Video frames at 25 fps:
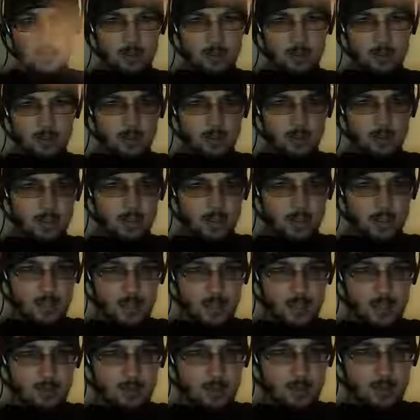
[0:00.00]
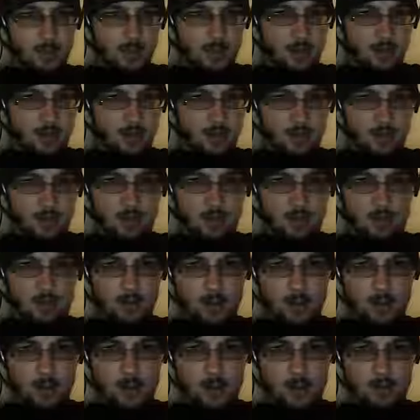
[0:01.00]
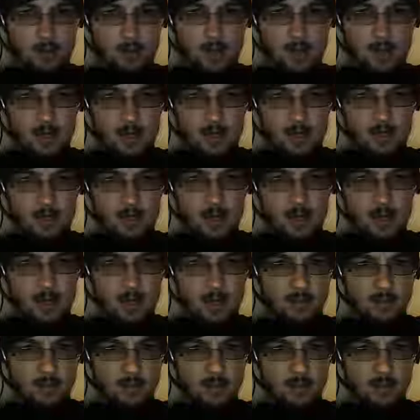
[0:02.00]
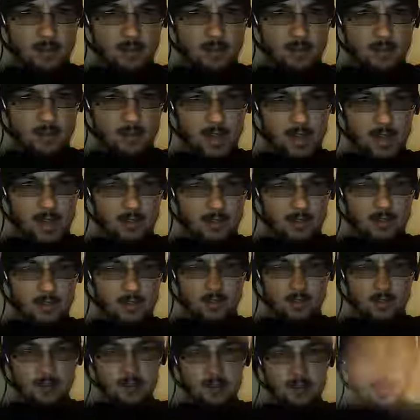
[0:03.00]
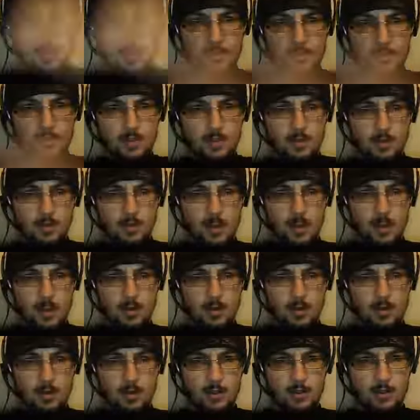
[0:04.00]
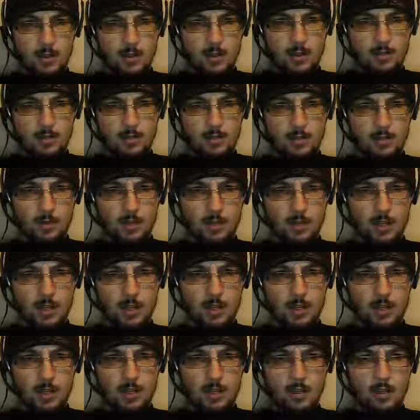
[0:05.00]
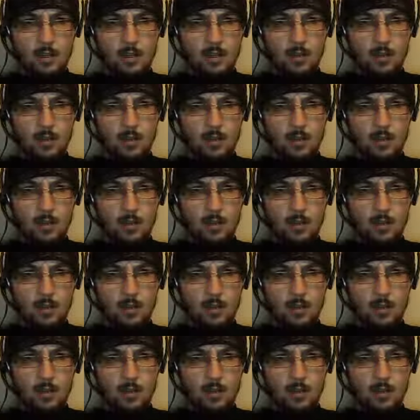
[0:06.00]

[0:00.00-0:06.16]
Sources that have been copied thousands and thousands of times are somehow untrustworthy.